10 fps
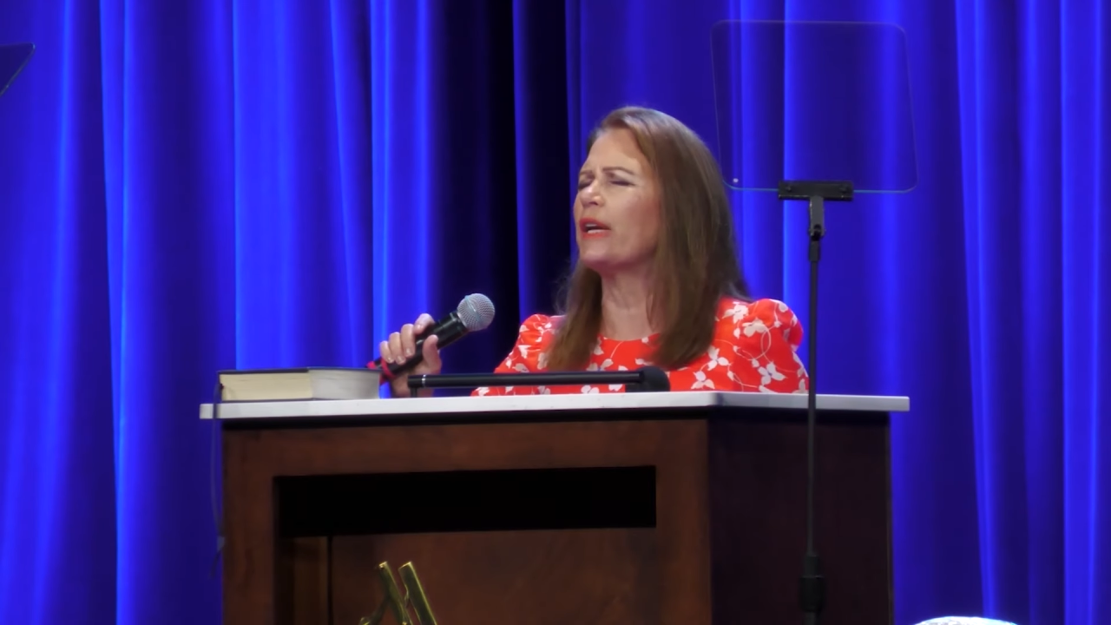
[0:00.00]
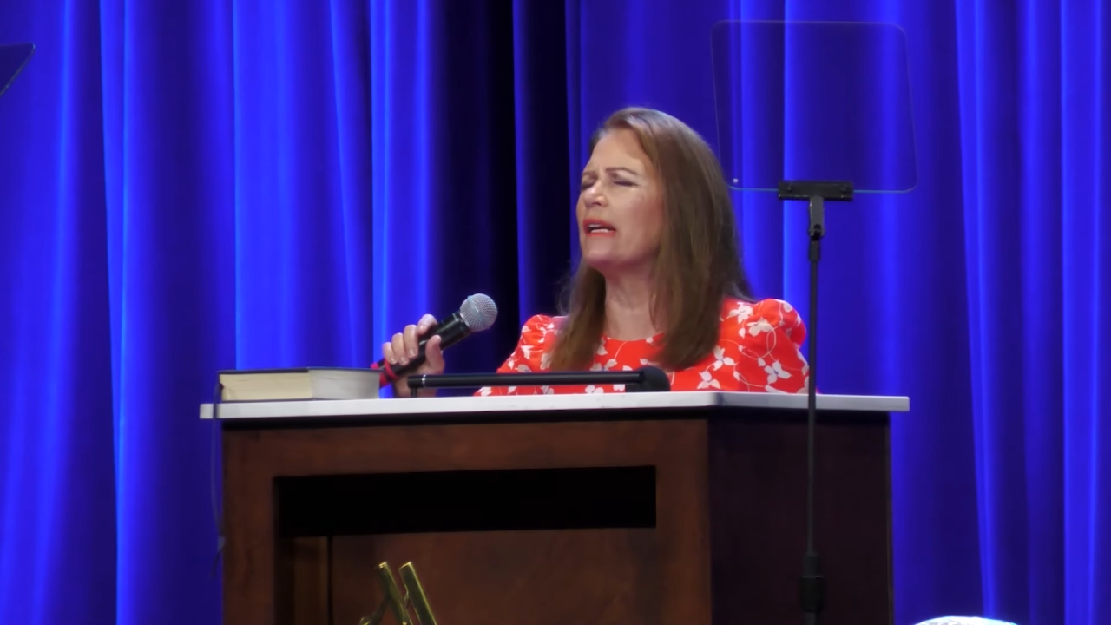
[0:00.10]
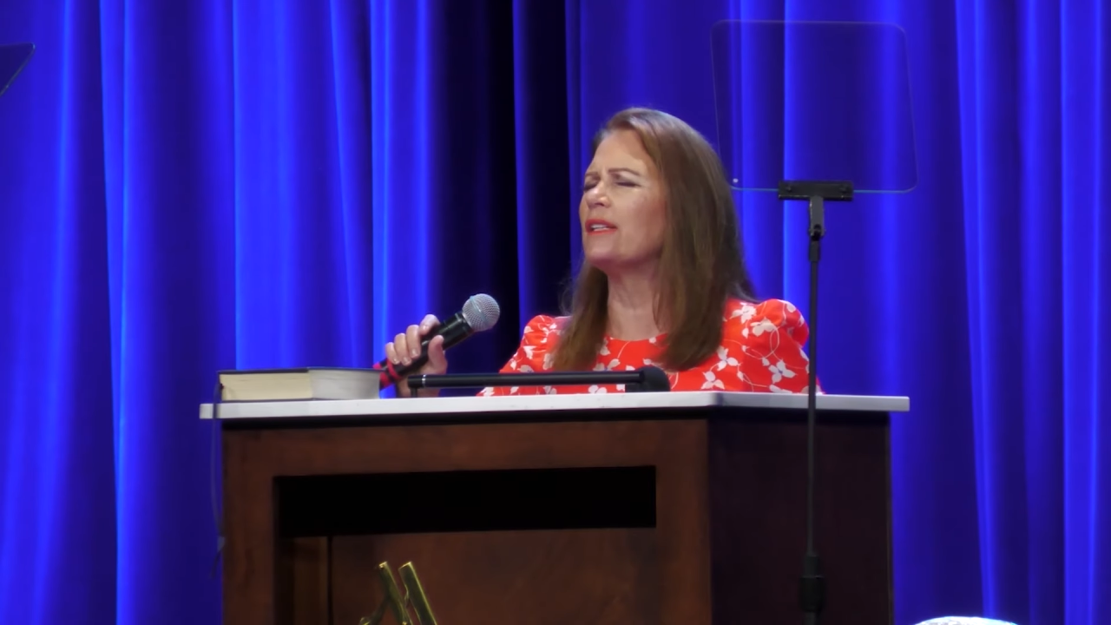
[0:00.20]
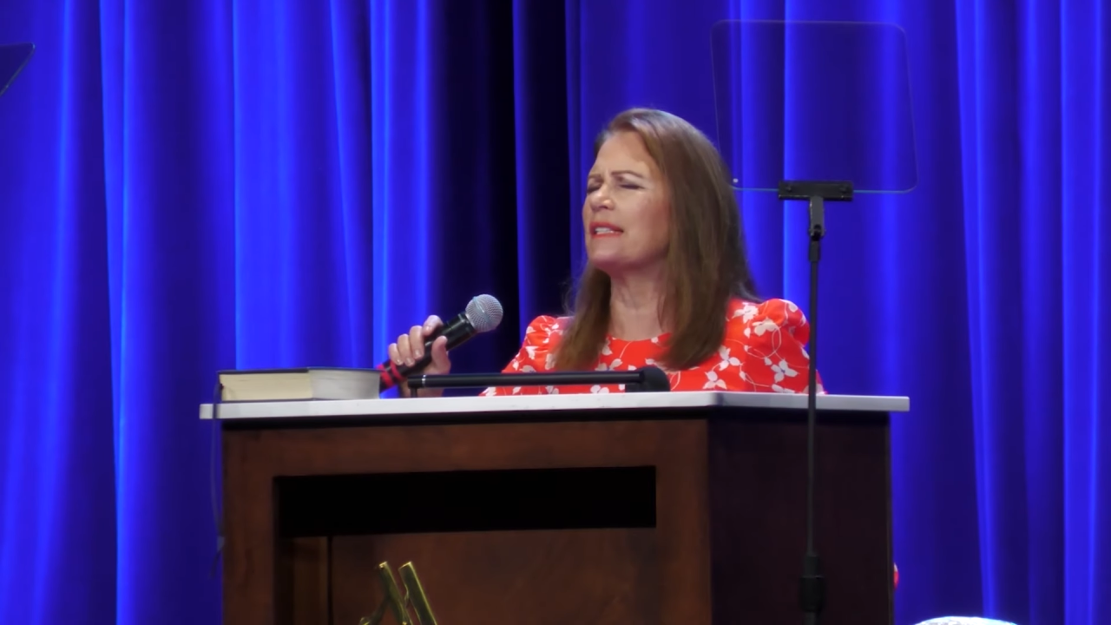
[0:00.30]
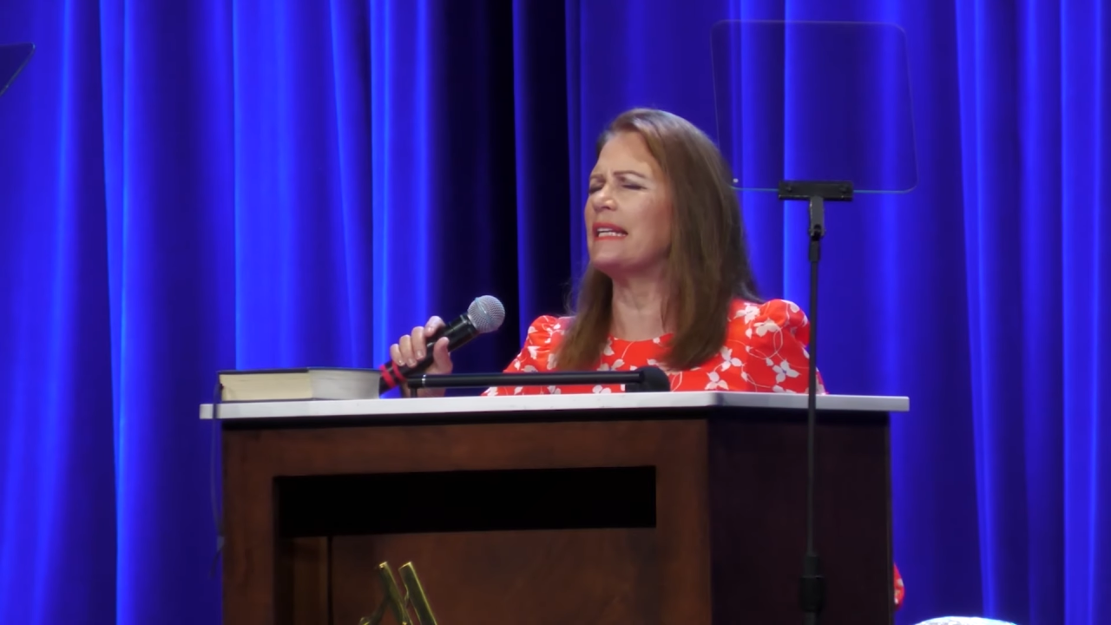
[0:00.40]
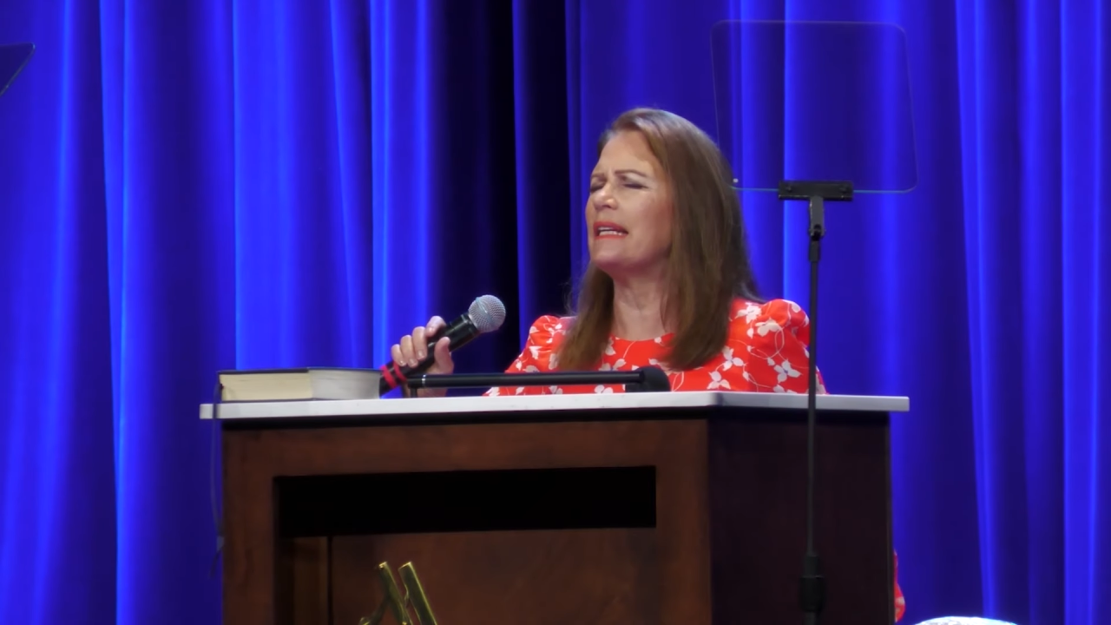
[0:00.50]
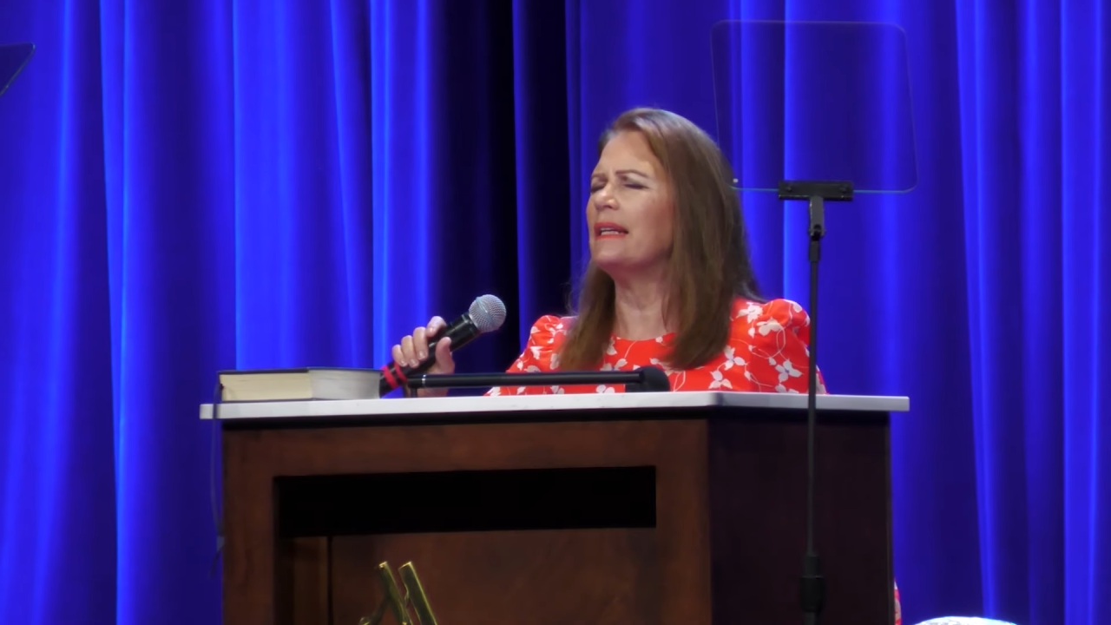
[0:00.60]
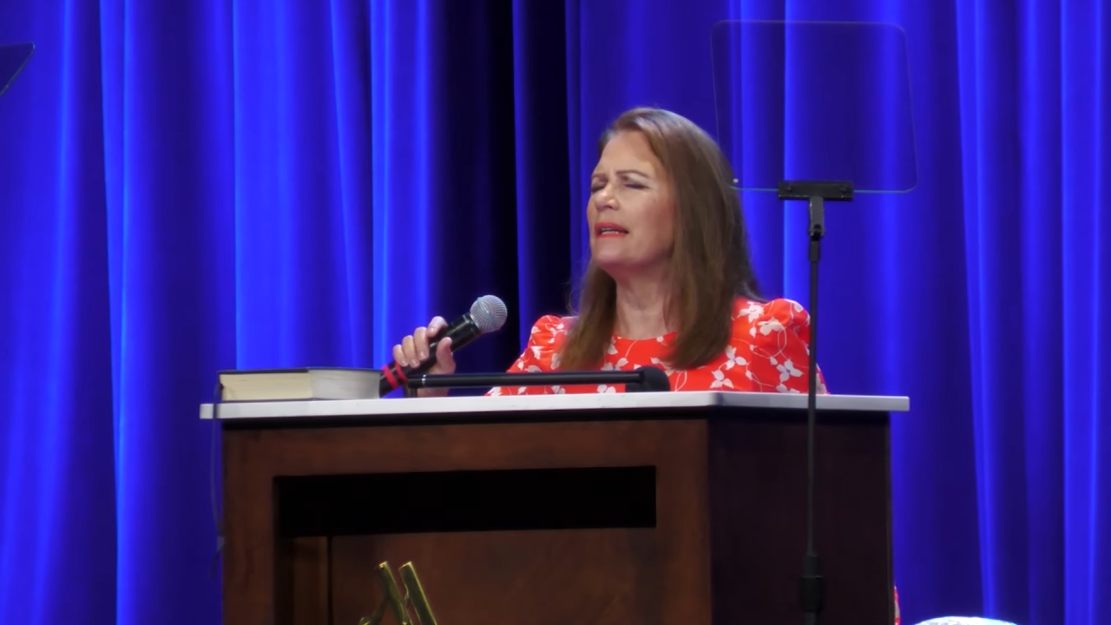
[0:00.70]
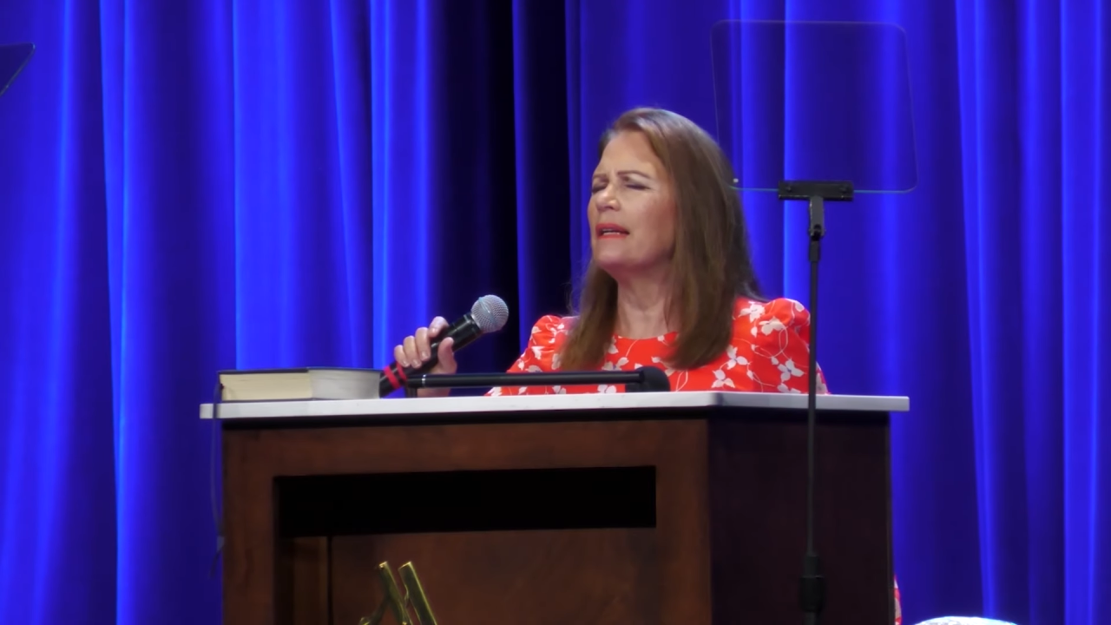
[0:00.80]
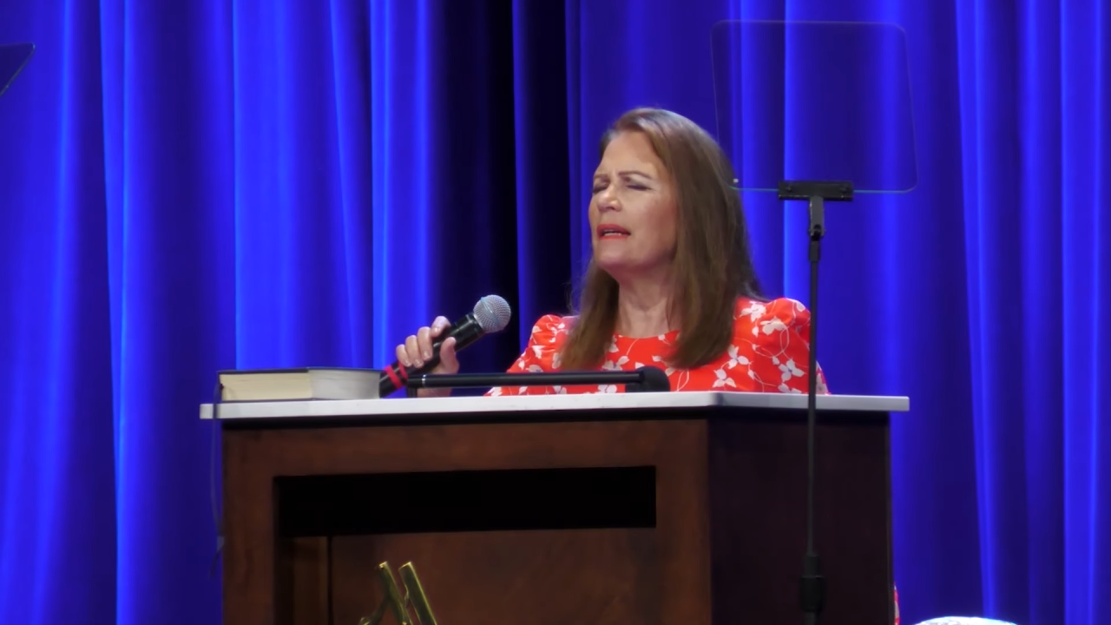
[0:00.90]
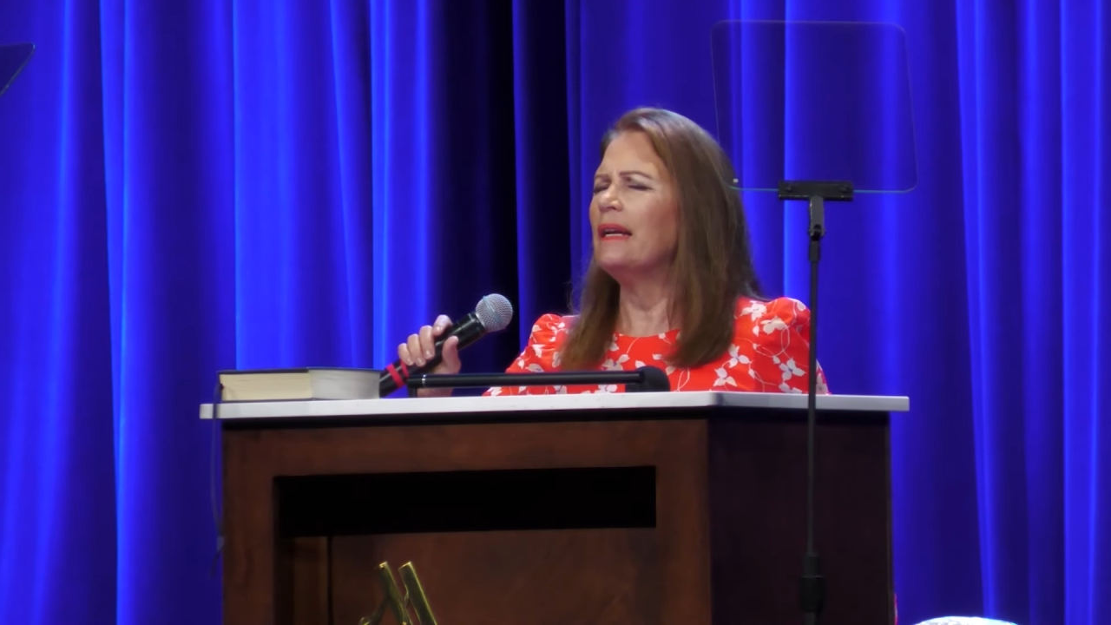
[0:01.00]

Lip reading: guilty.